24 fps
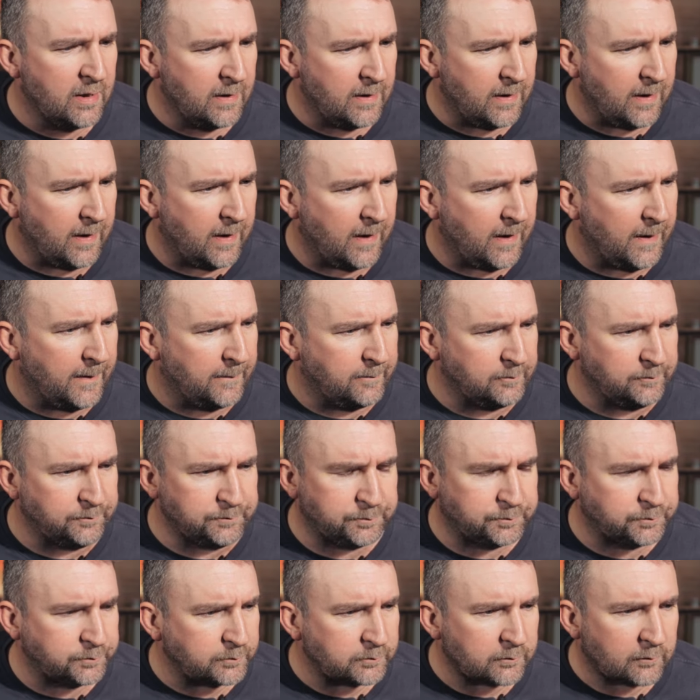
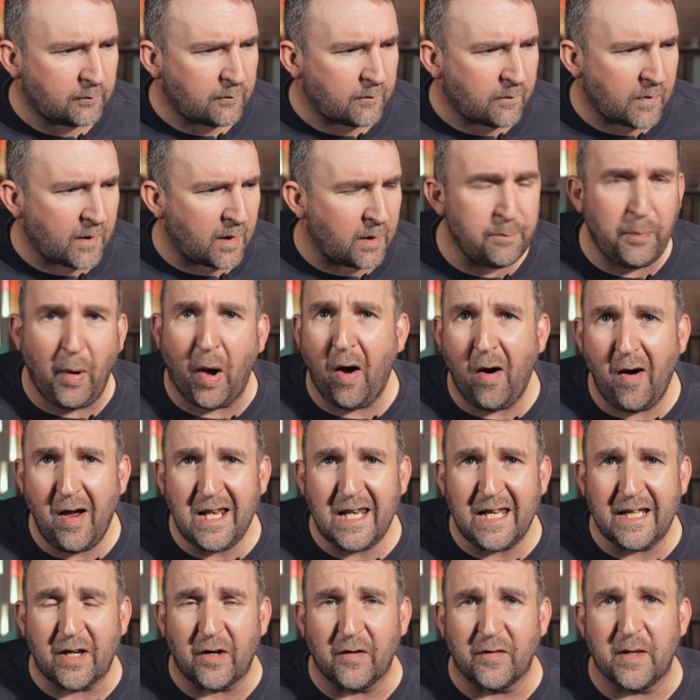
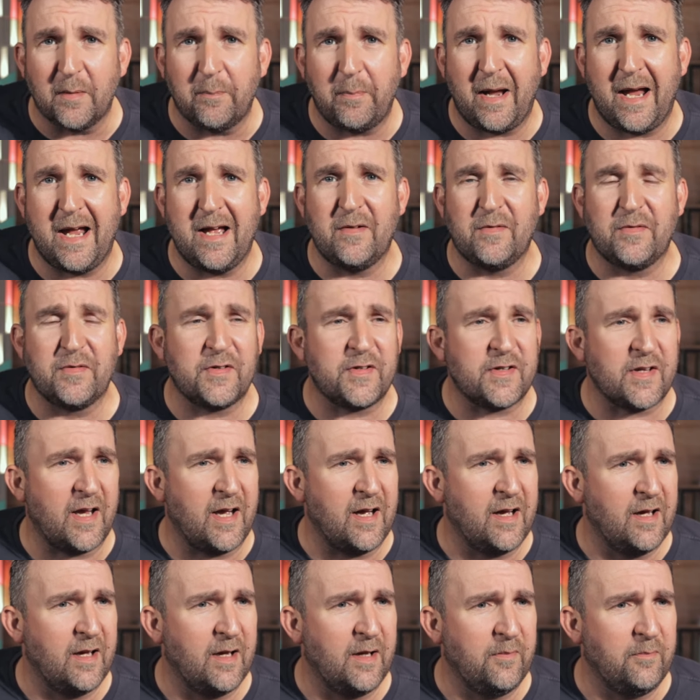piling on the pounds,
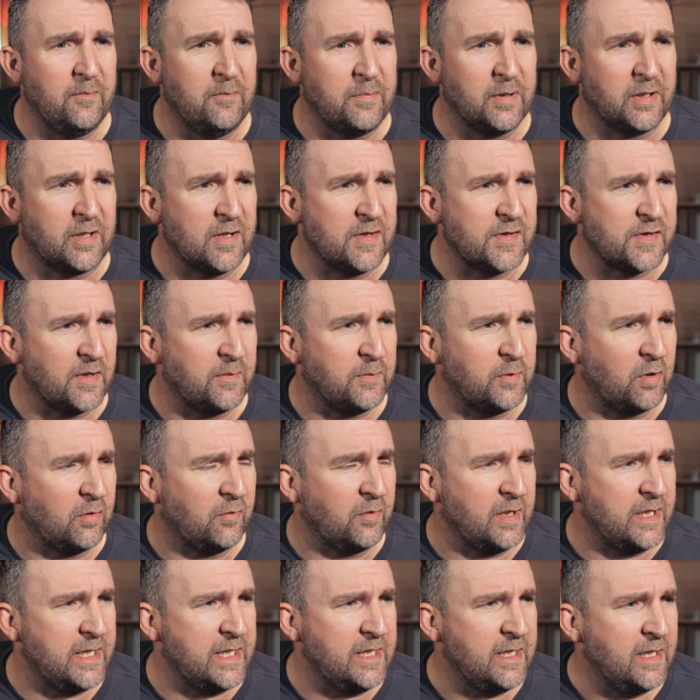because I'm not
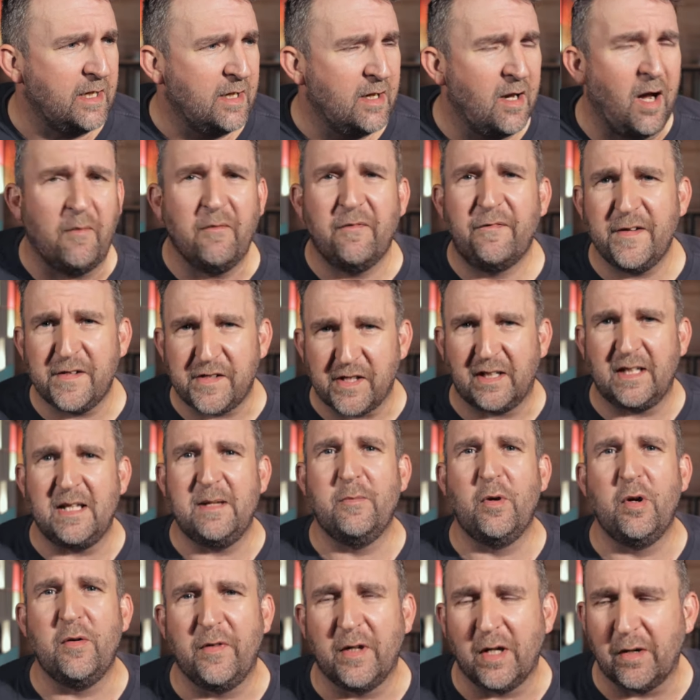really, I'm physically
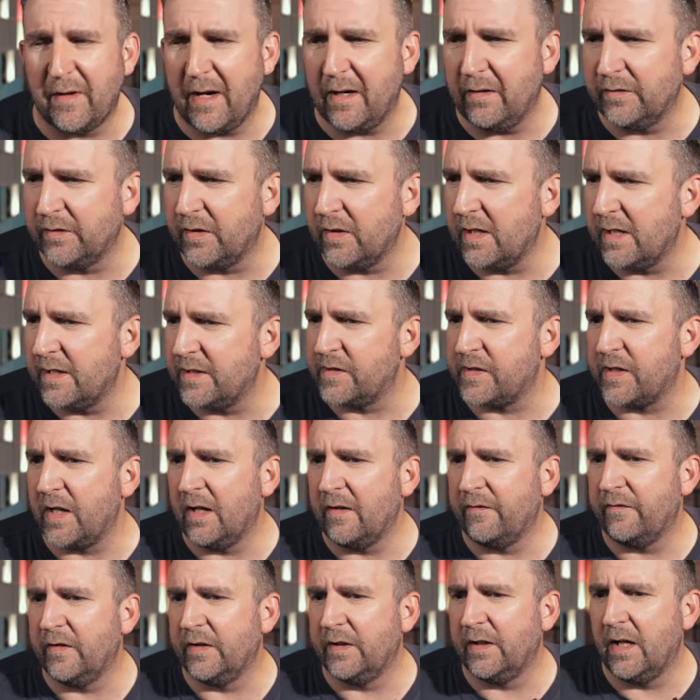moving around doing
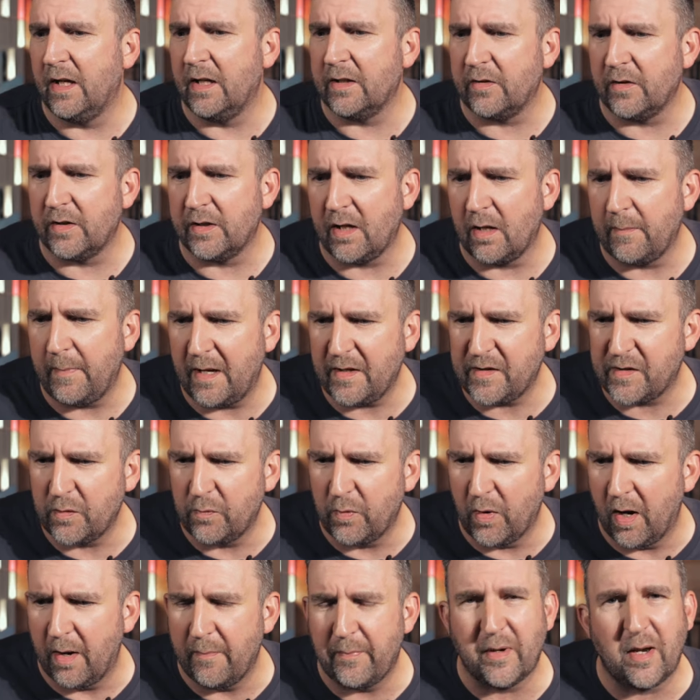stuff and I've got to go back to
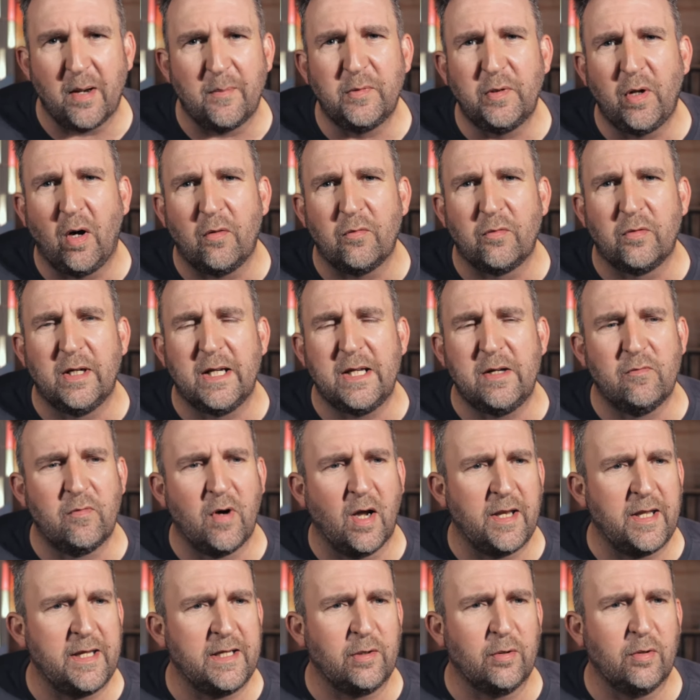work, but I'm not really
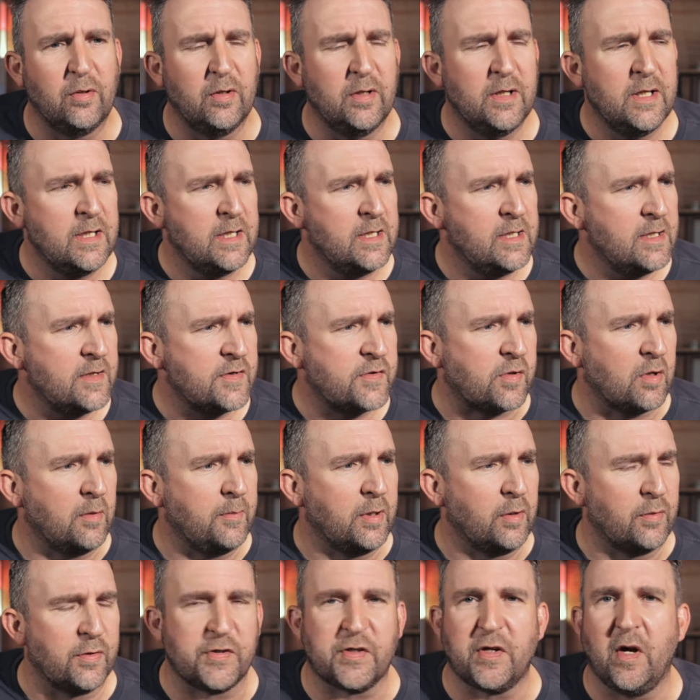running or
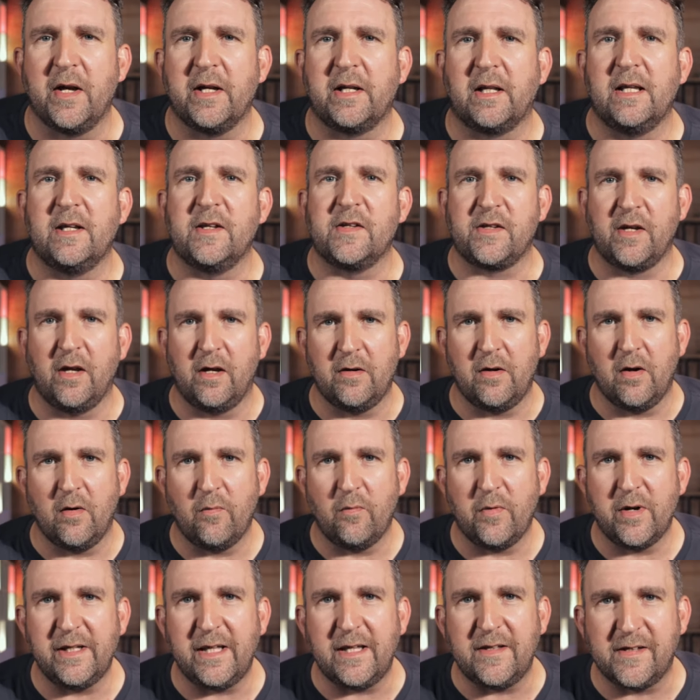swimming or cycling. So
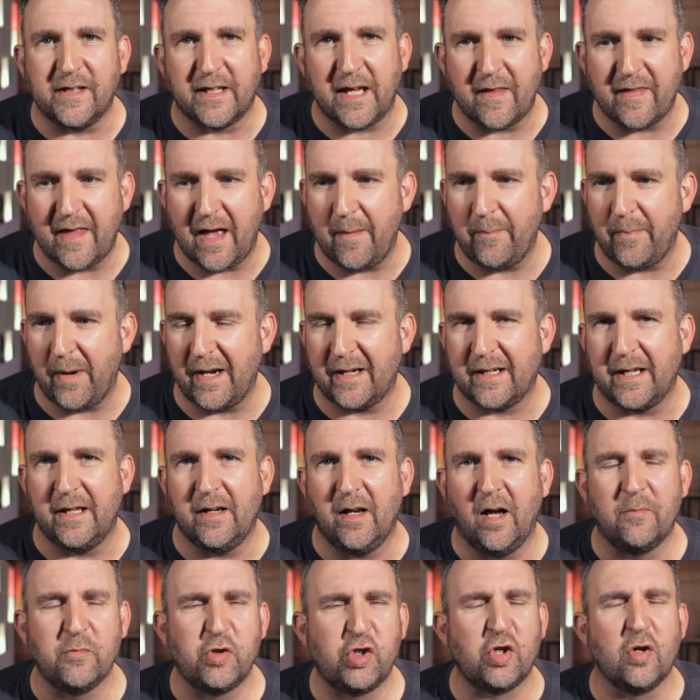we need to get that back in.
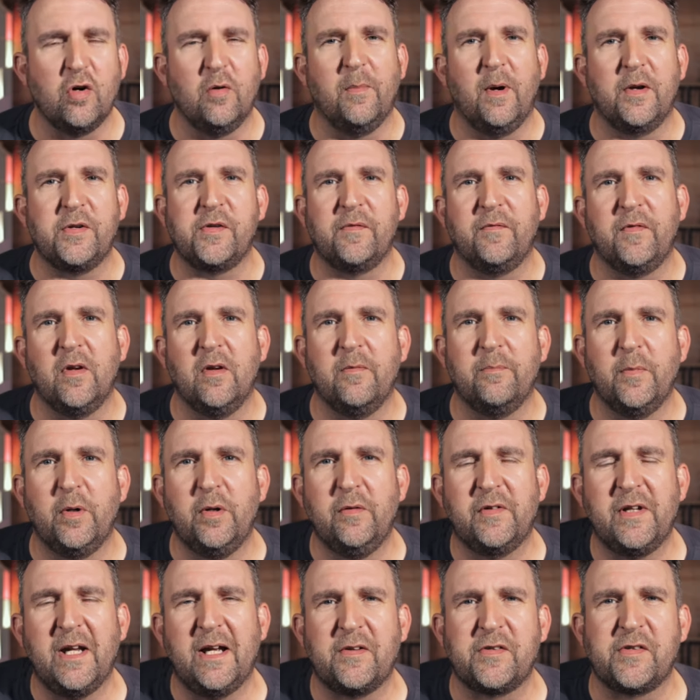I'm sure most of you have
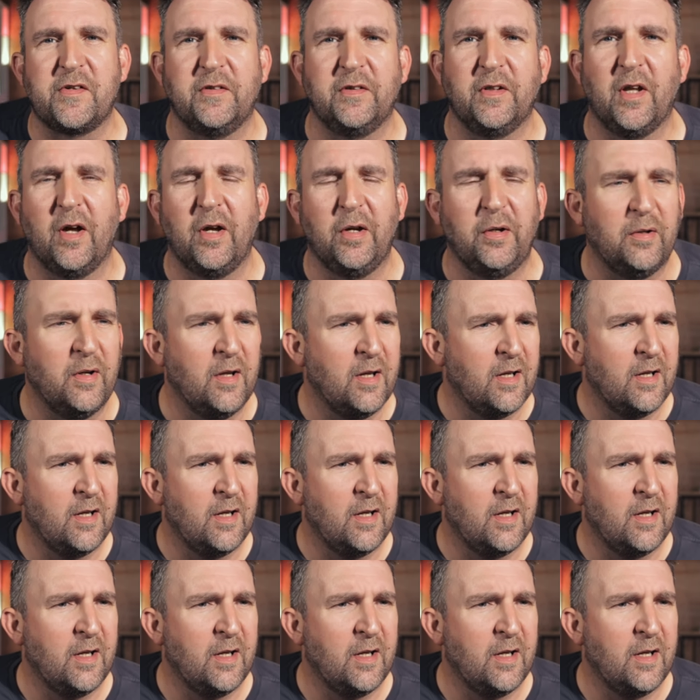moved house and know